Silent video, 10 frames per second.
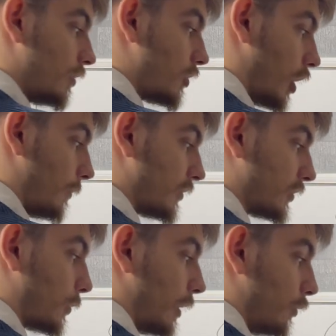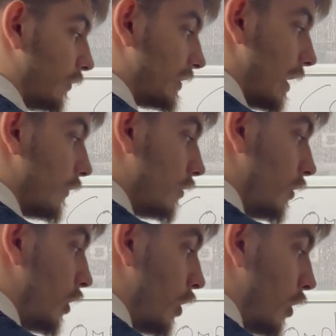times the square root of 7,
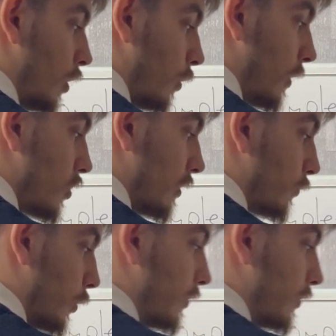which is root